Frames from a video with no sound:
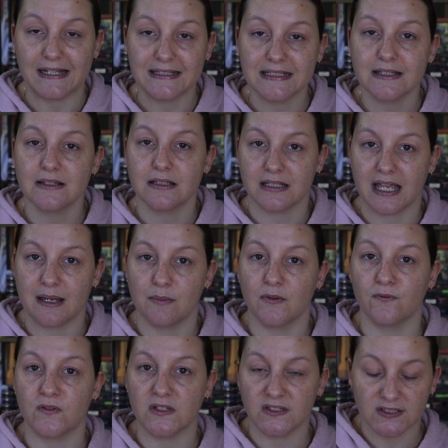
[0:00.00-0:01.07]
Is it the name
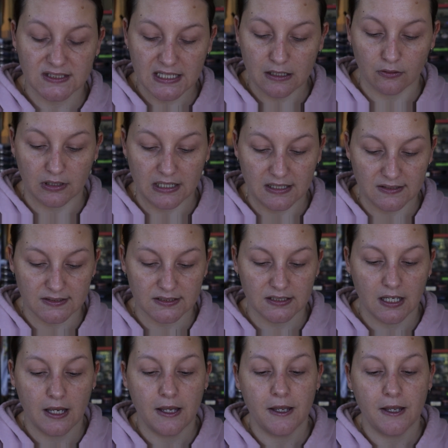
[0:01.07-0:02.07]
of the series?